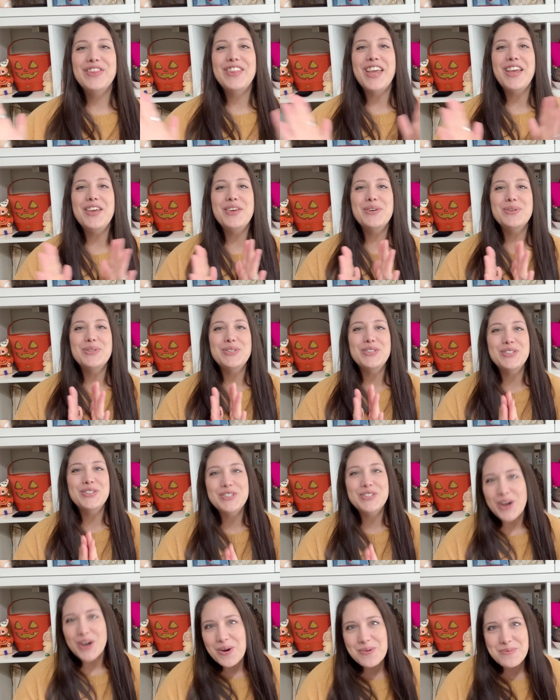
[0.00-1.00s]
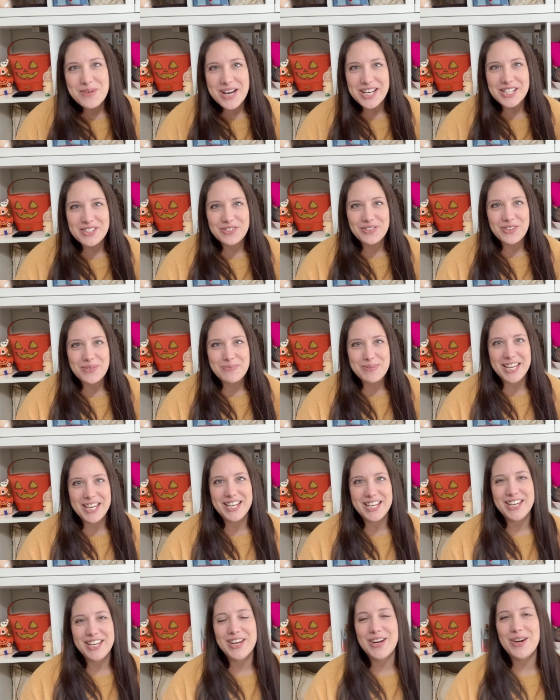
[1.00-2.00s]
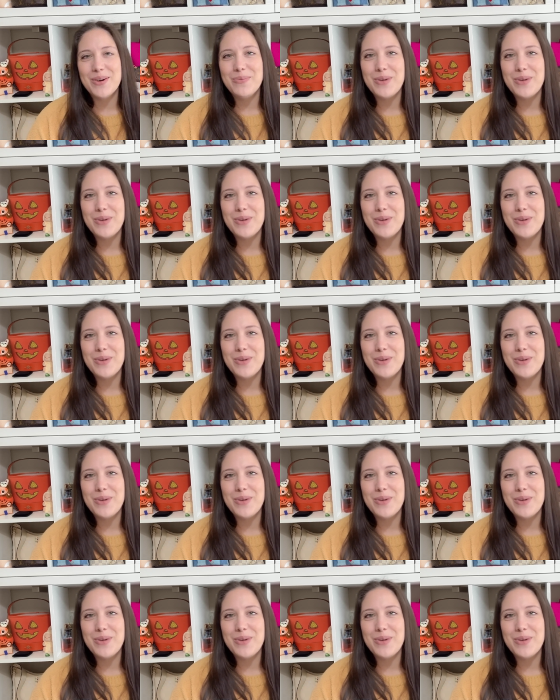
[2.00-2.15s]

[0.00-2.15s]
Thank you so much for being here.